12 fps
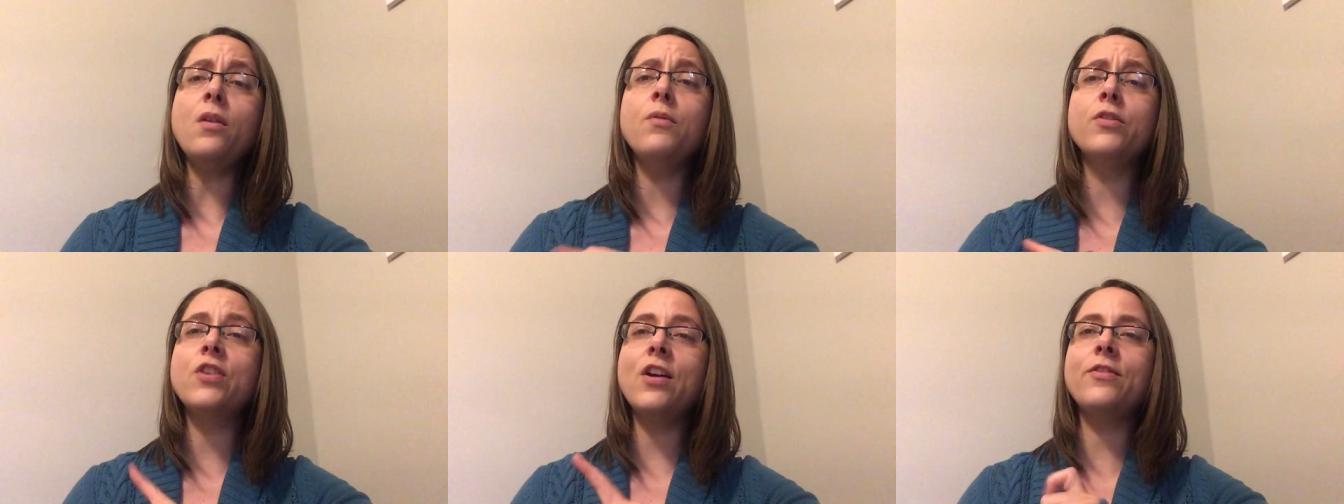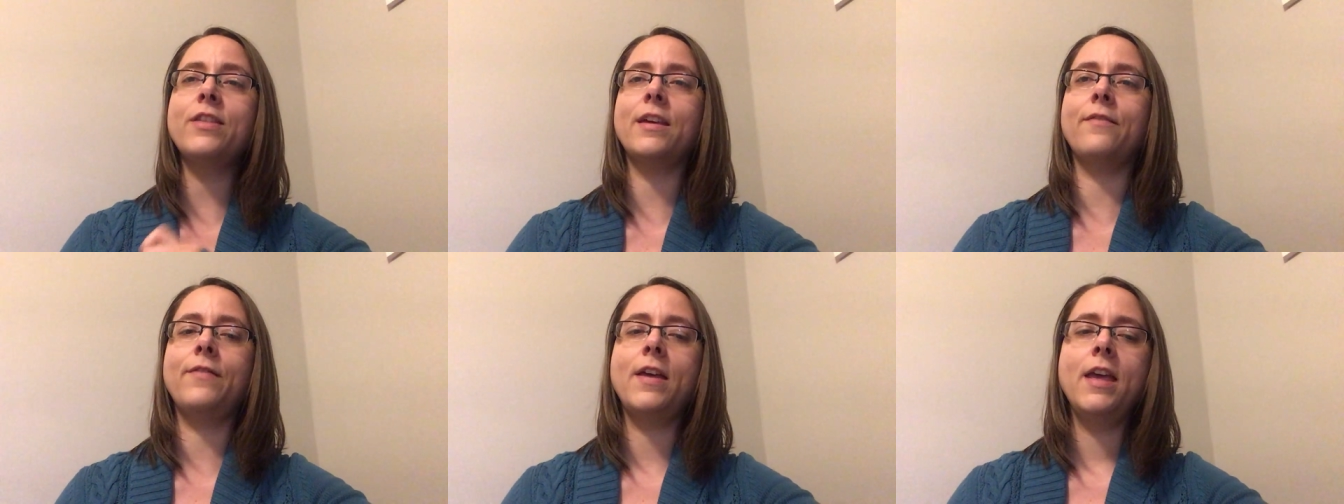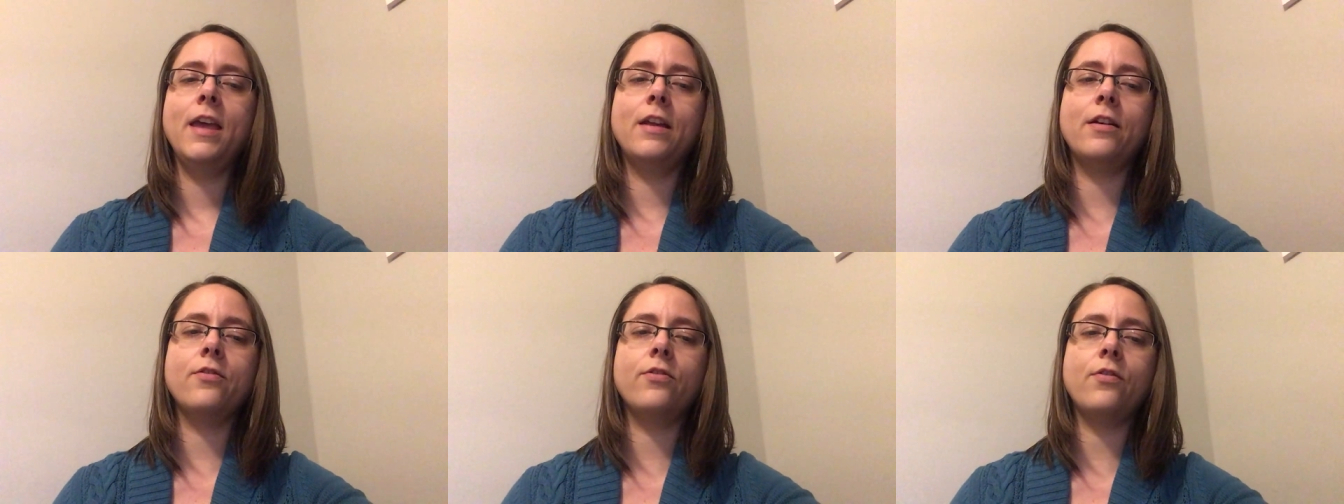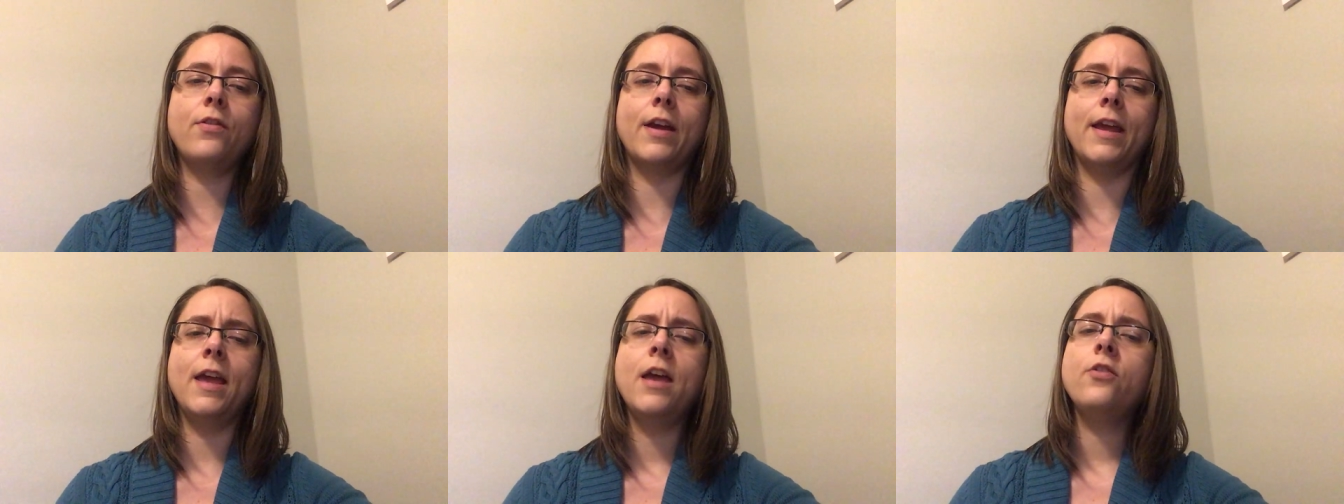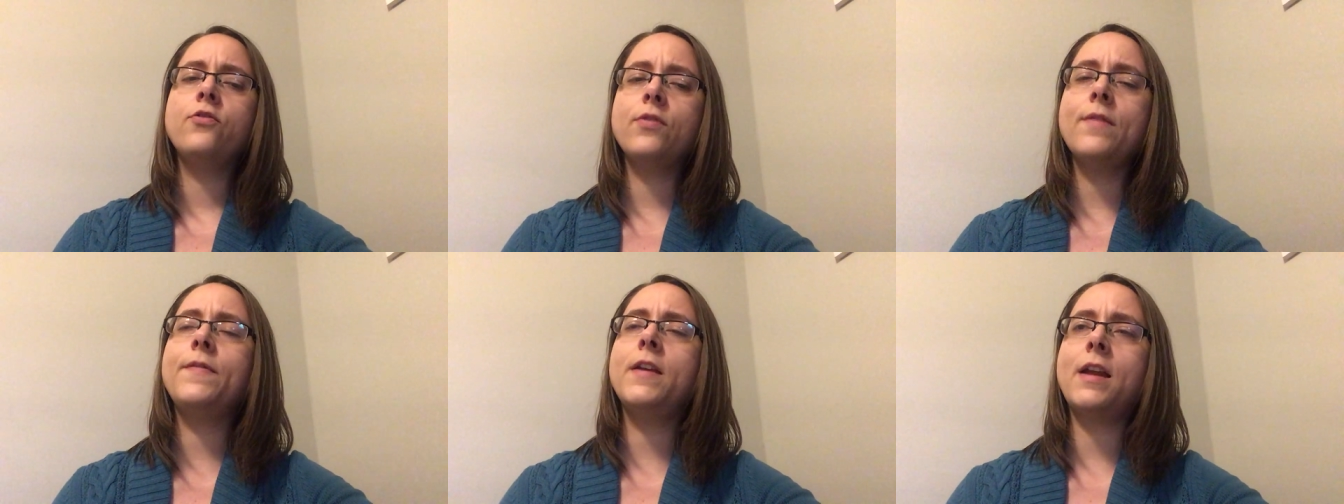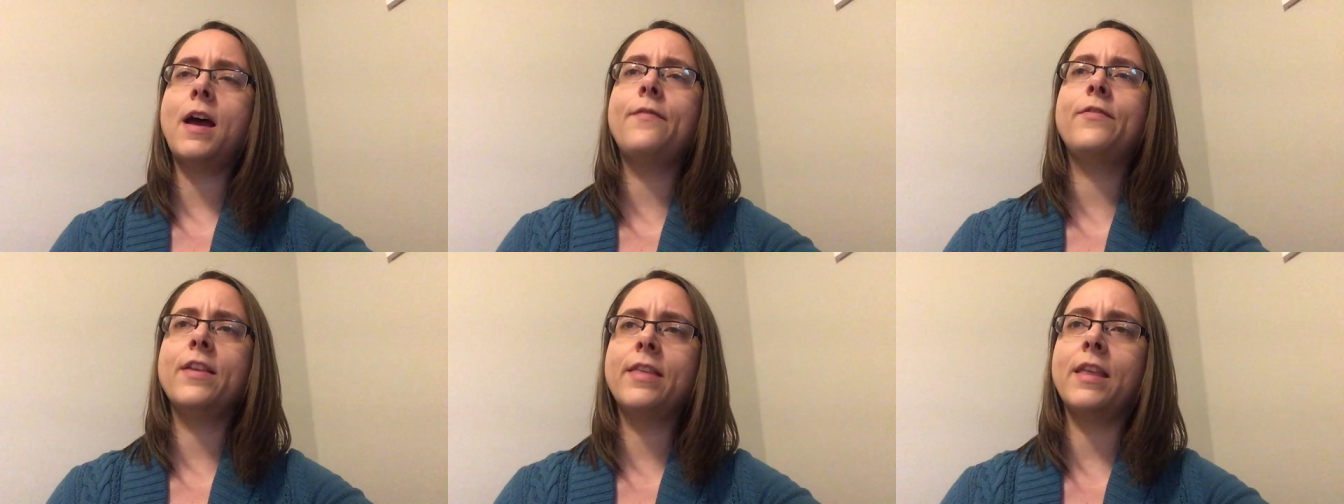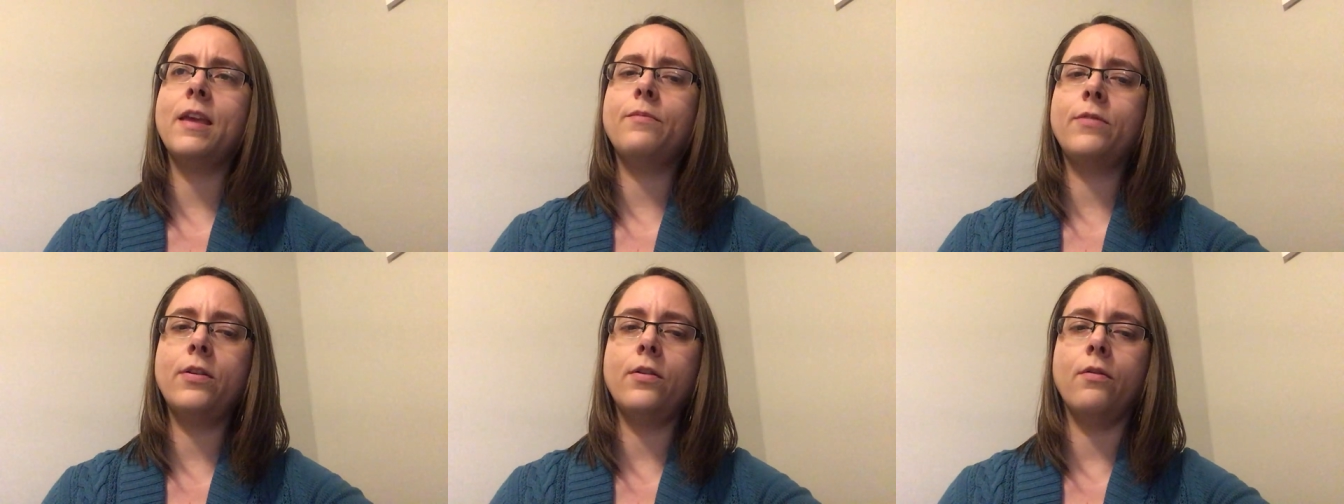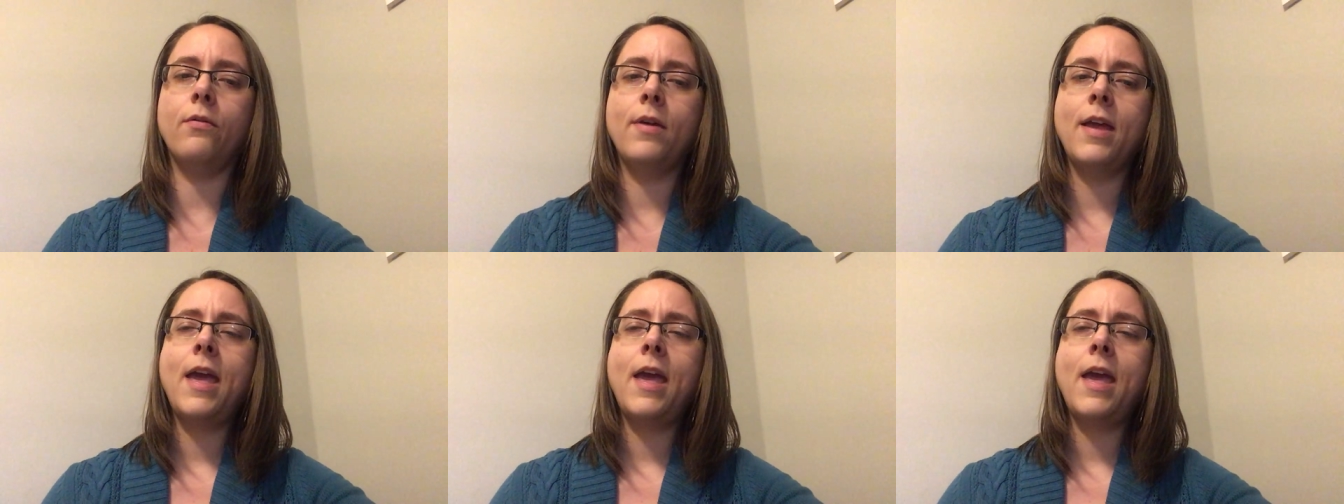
Well, Joseph, in our story, drifted off to sleep too.